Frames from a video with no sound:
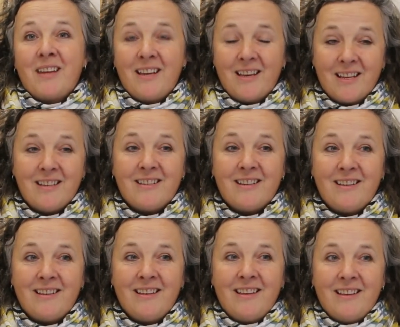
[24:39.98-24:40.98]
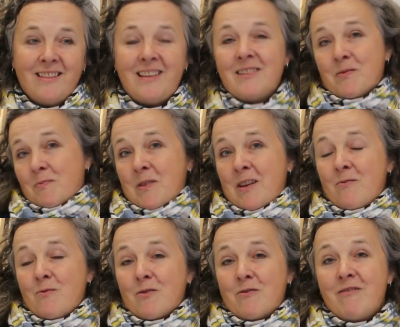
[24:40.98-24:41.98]
And that's kind of
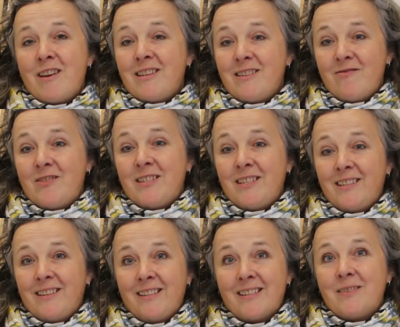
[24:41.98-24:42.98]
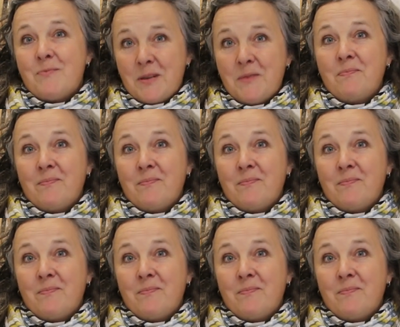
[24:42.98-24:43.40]
what creativity is to me.